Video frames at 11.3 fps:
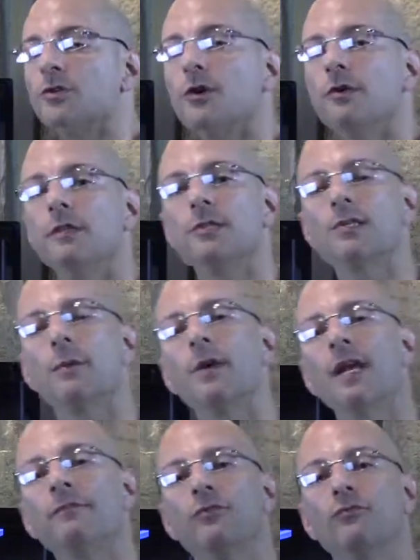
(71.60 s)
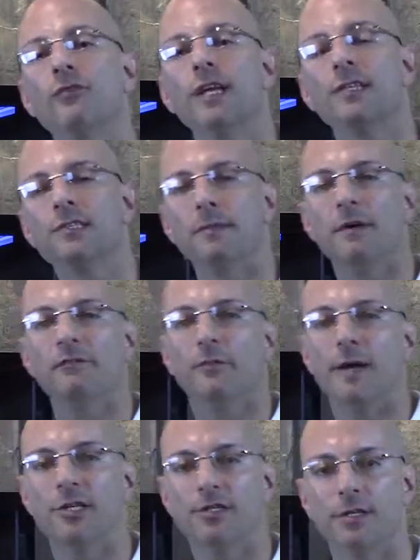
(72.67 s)
show you, listen, I'm going to have to read some
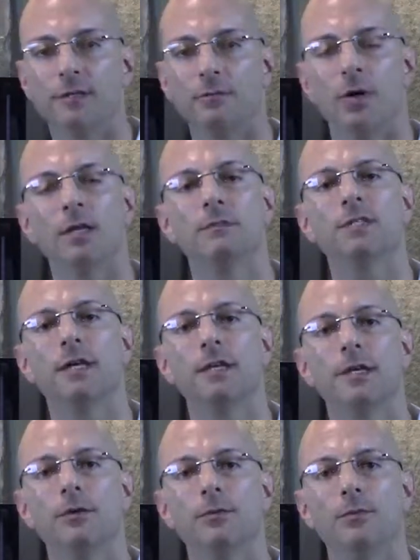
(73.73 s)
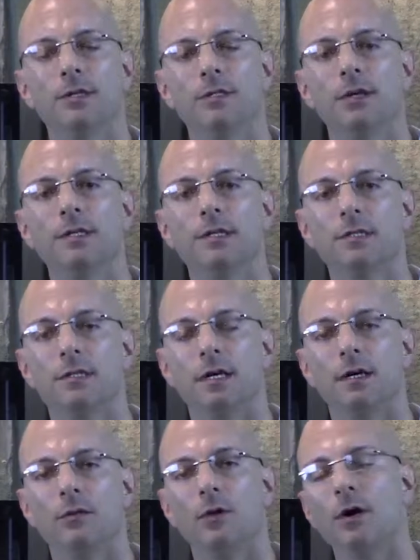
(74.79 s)
information while I'm telling you what's on this,
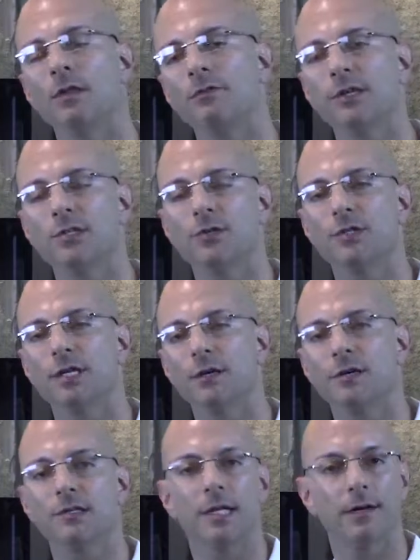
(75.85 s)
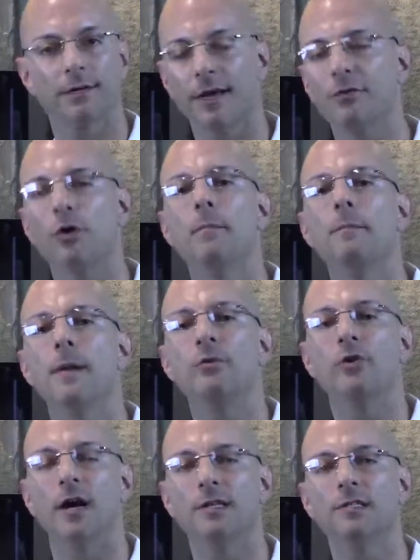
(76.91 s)
on the research here, because I don't have it all
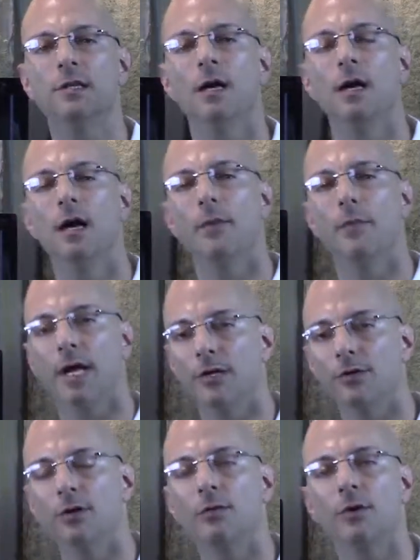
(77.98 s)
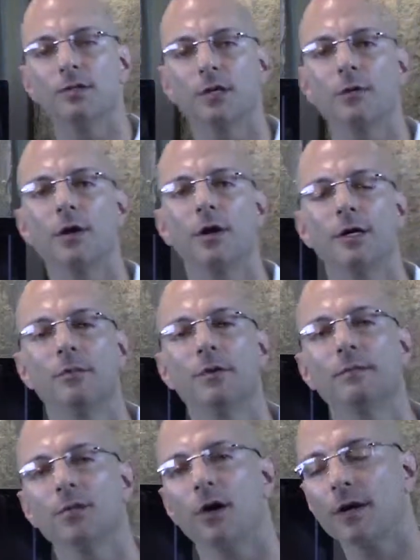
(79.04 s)
memorized, but I do know what's going on here and what
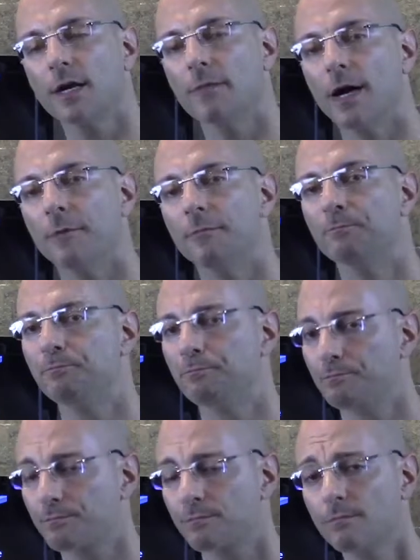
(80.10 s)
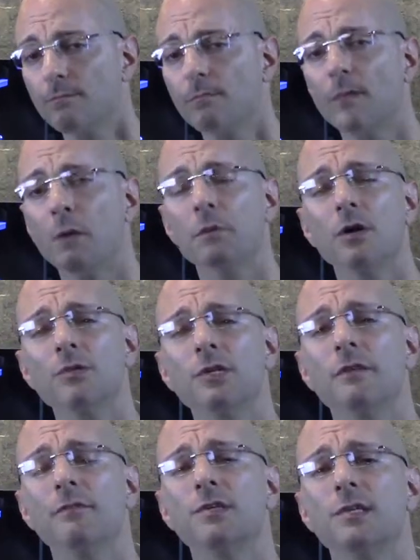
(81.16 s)
I'm talking about. But I'll also
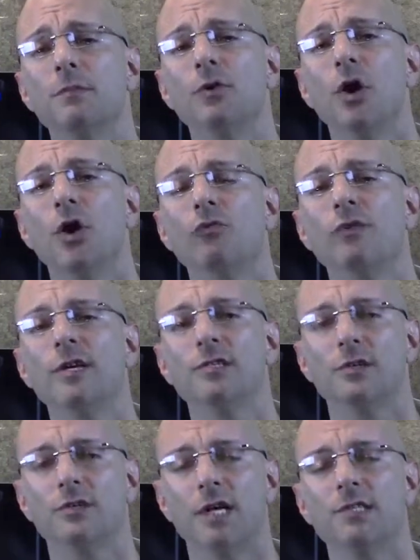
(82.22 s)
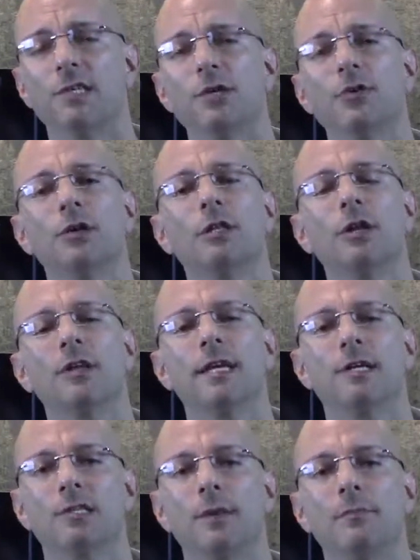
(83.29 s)
give you some research sites that you could look
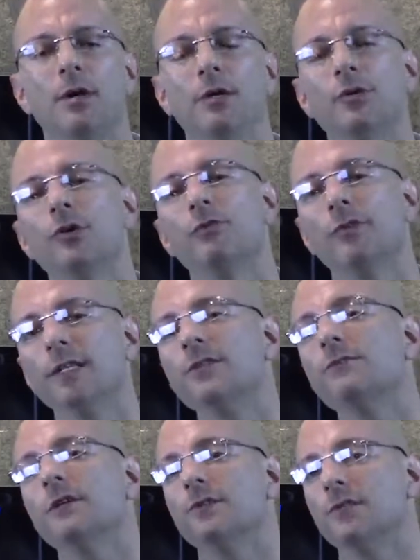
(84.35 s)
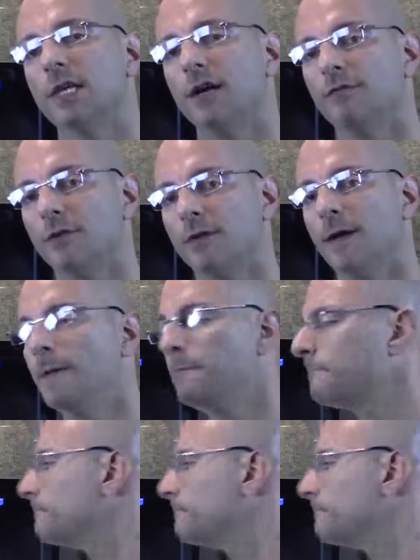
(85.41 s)
things up on and you could read this for yourself, okay?